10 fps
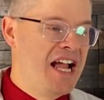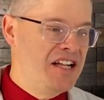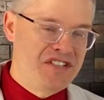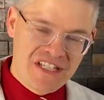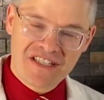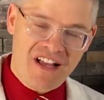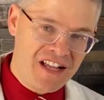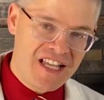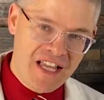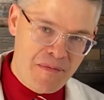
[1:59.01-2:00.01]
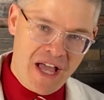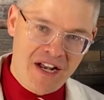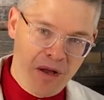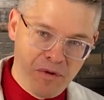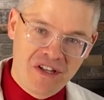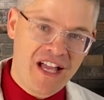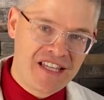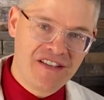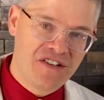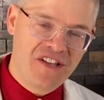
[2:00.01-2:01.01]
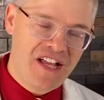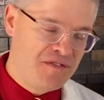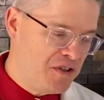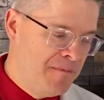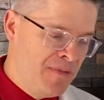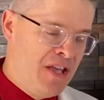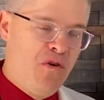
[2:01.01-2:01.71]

And just talking about a molecular level,